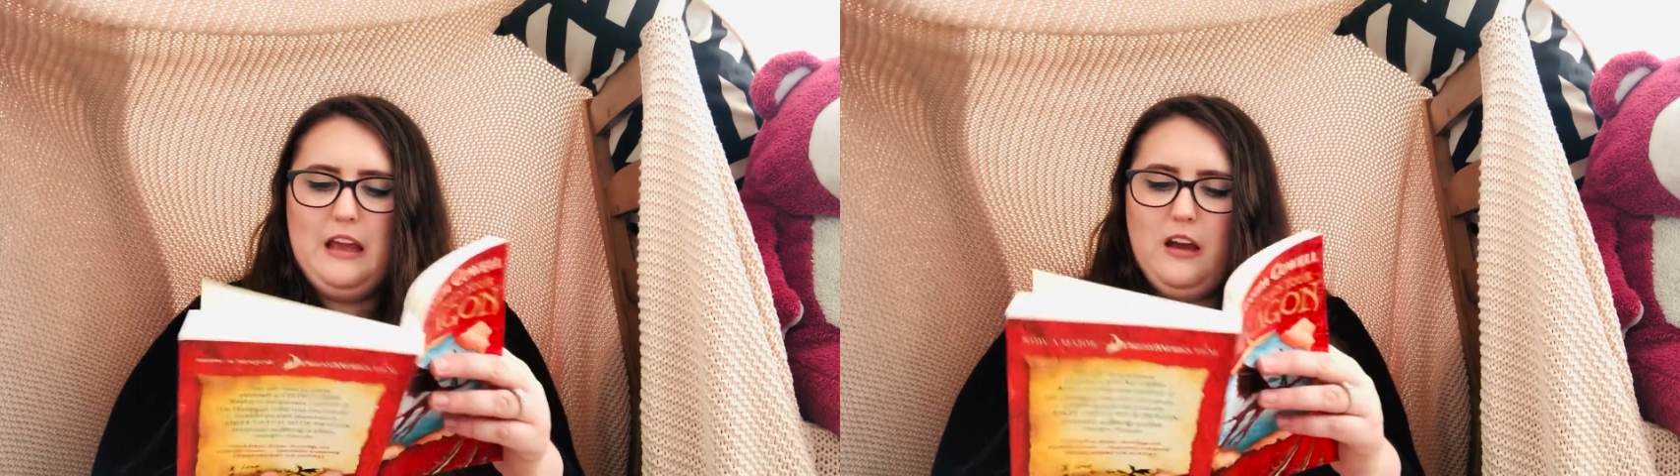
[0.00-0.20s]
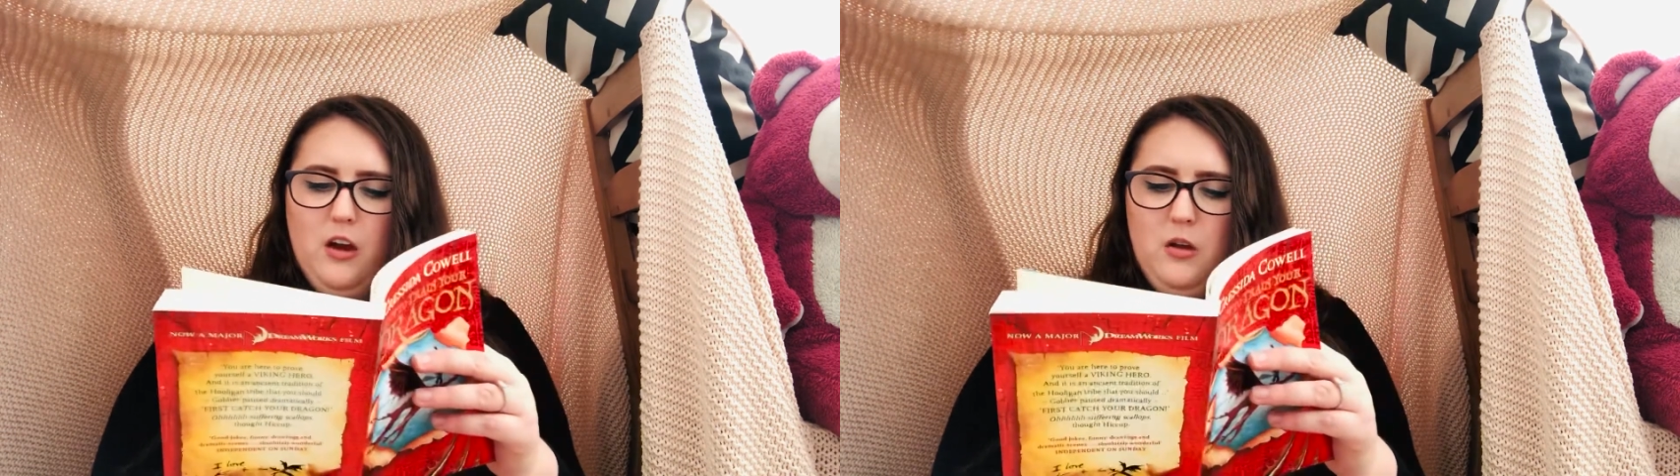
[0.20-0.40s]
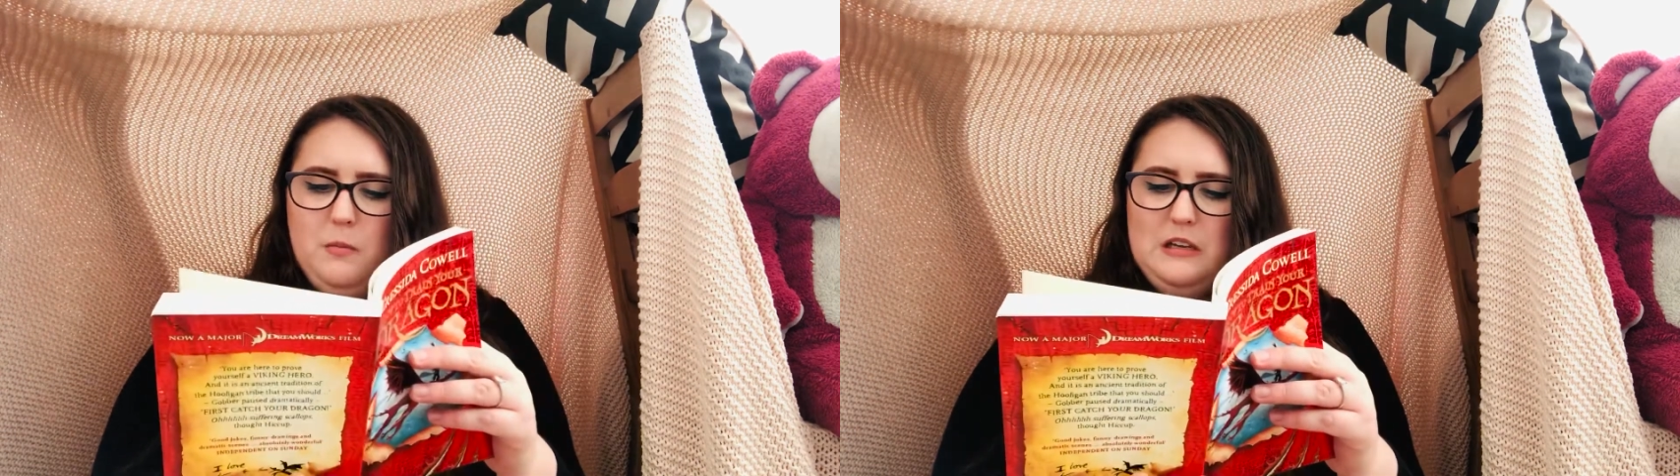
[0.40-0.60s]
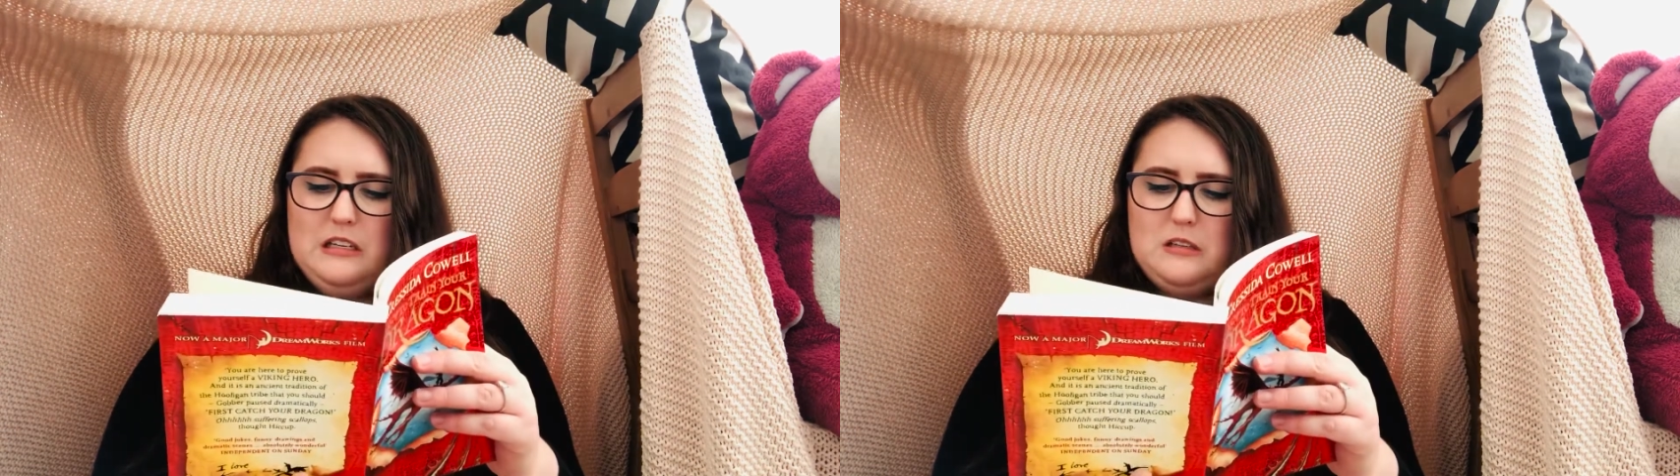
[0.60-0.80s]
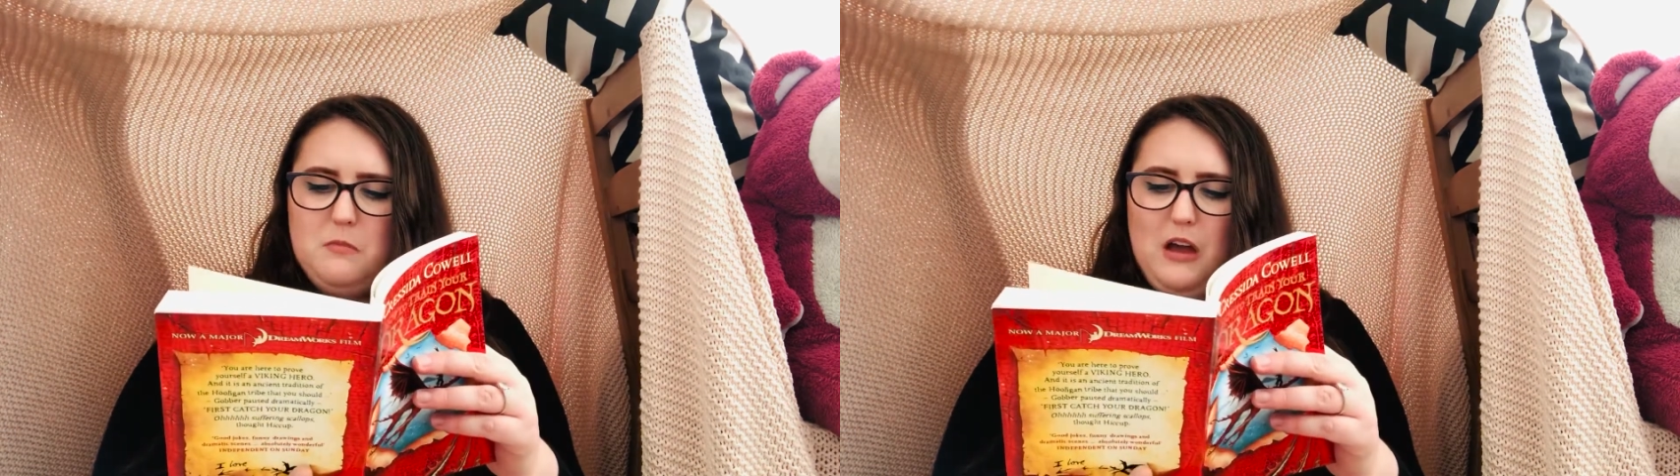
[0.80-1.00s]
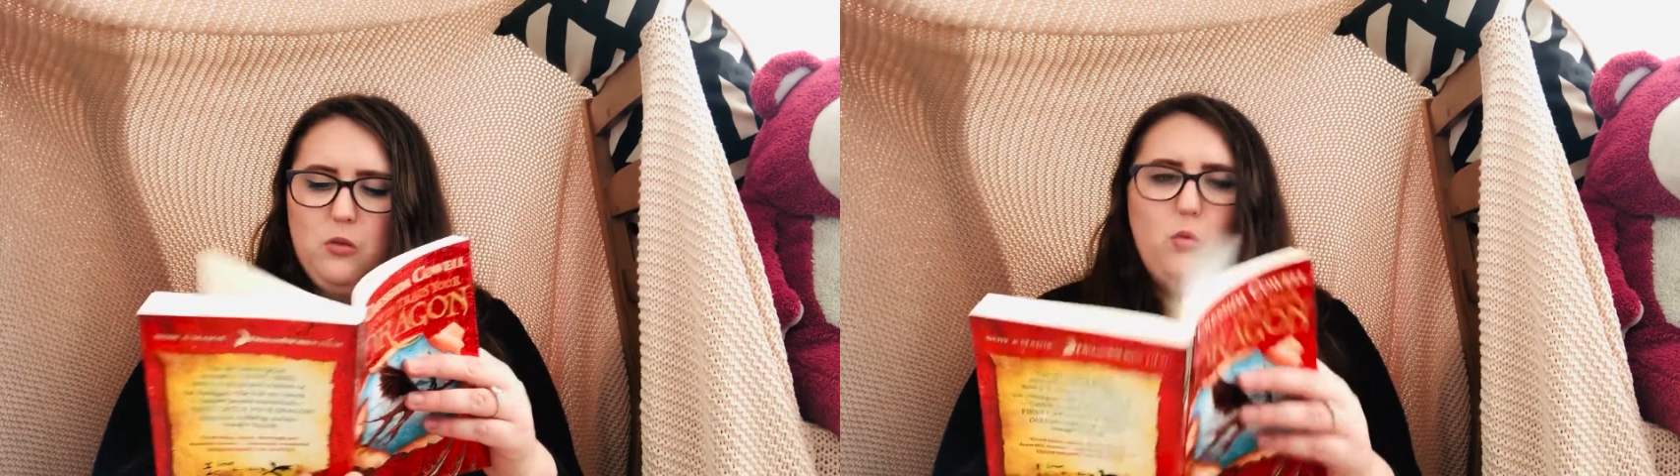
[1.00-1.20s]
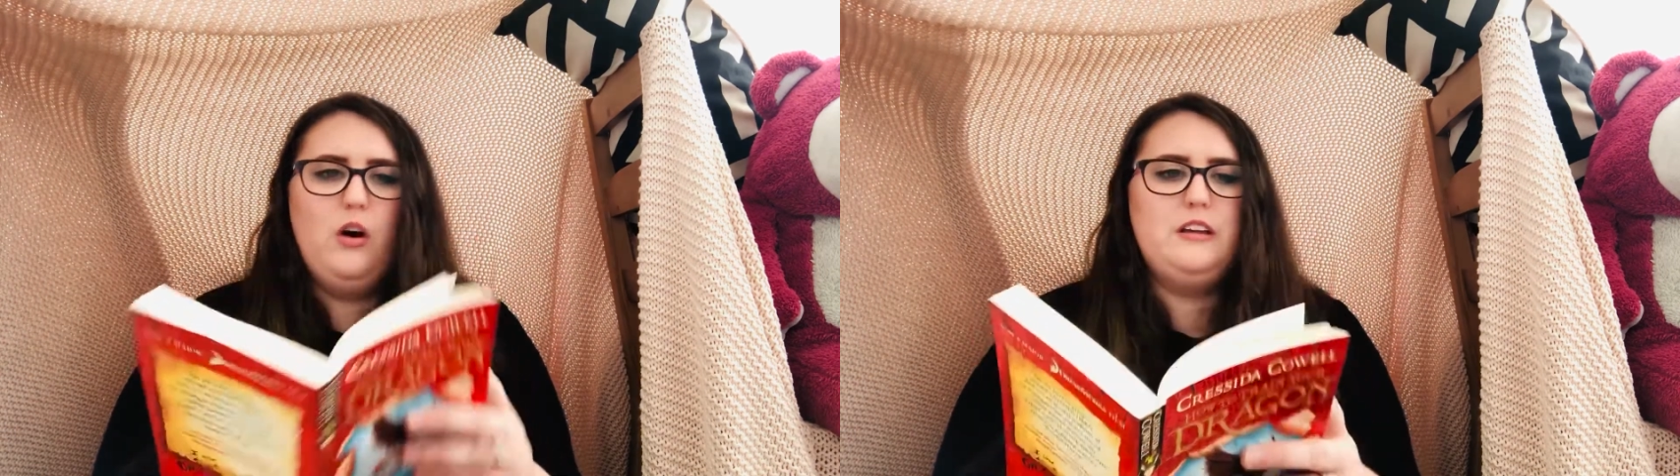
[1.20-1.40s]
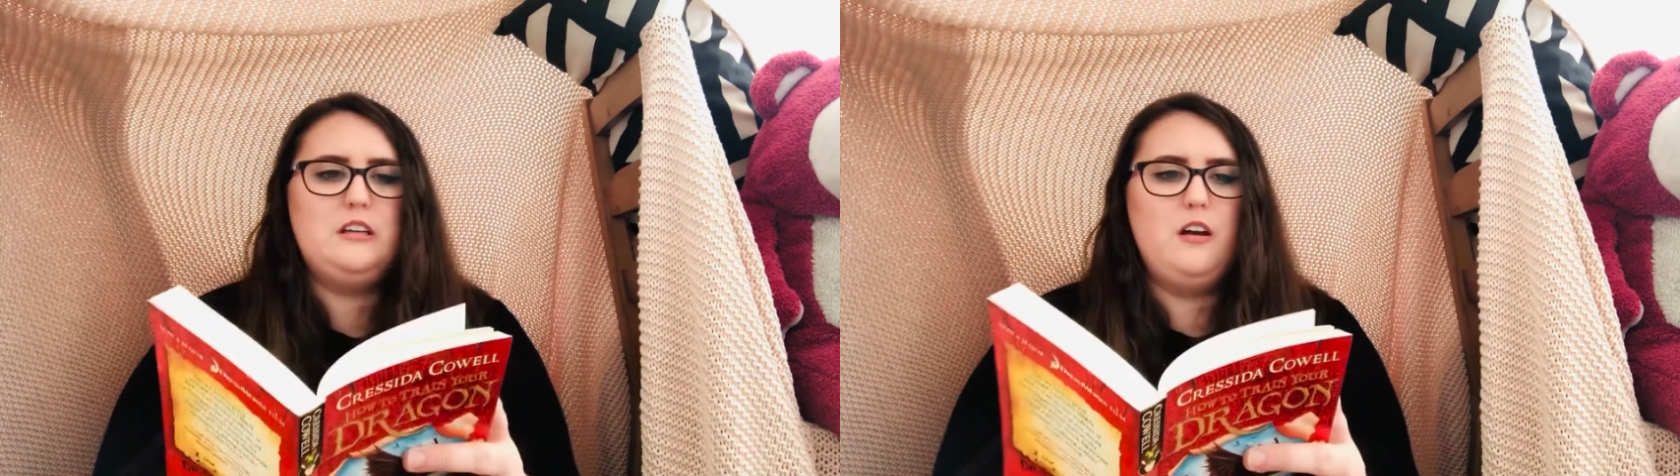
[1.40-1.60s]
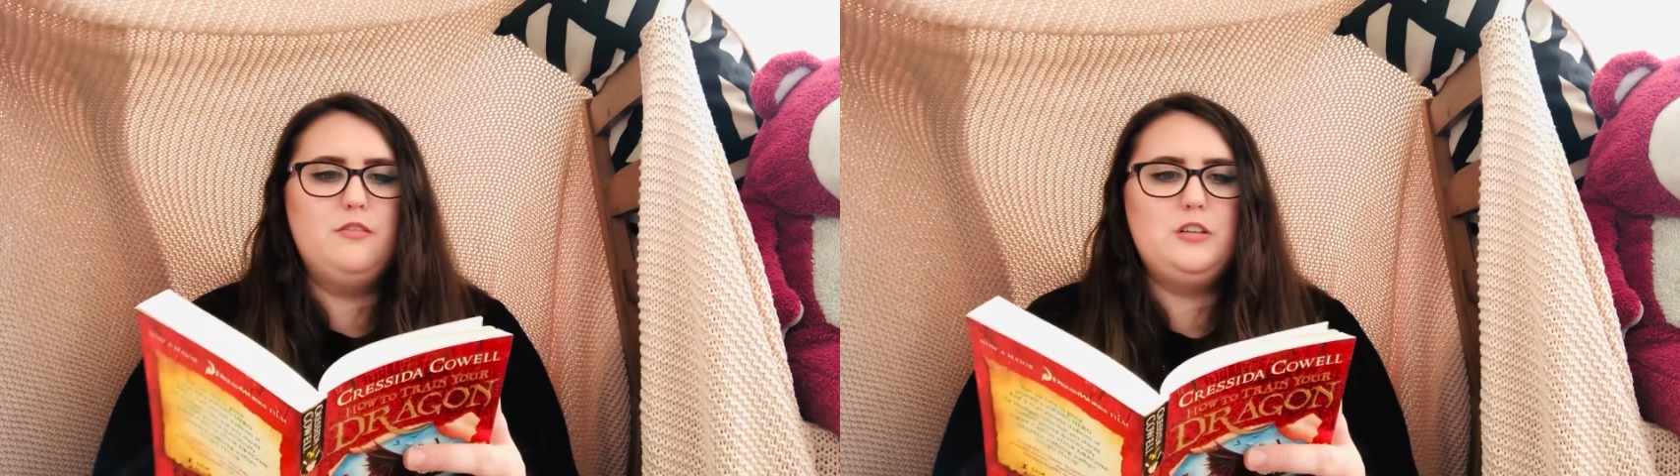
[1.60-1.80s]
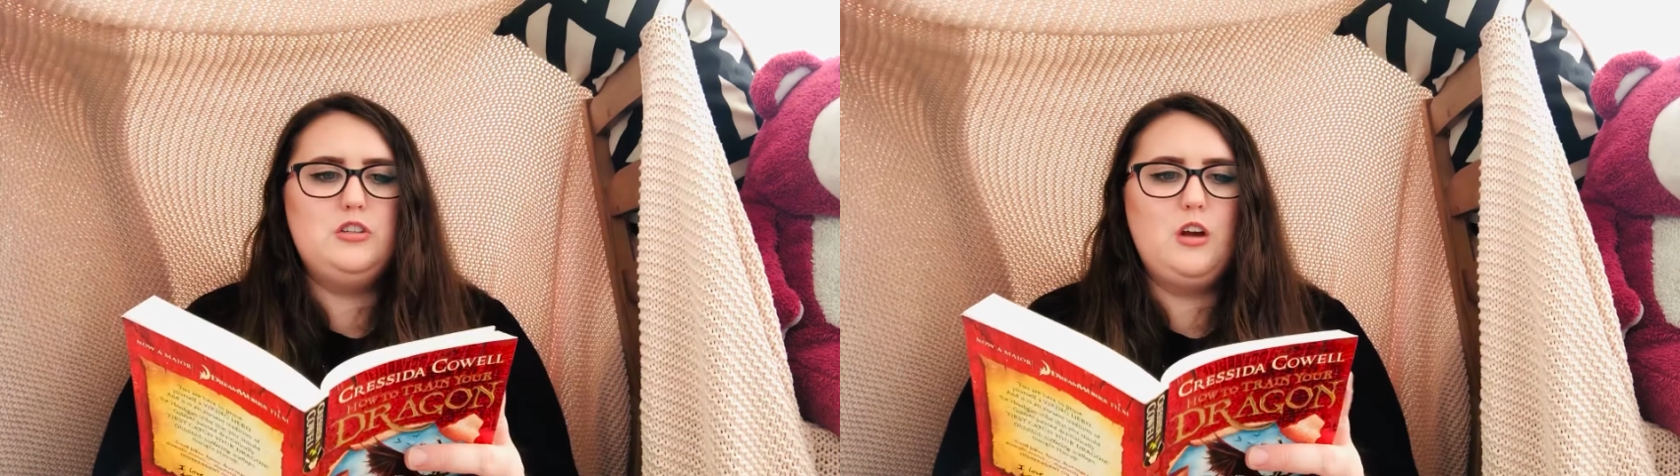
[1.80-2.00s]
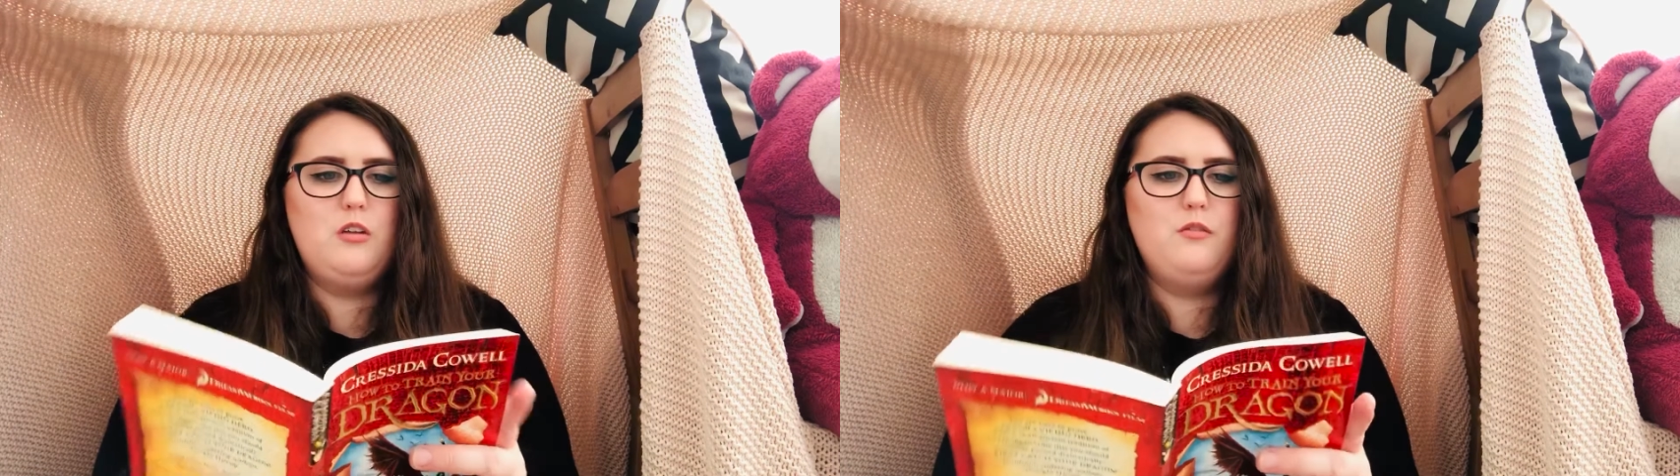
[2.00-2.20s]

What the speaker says: It opened its mouth wide enough to show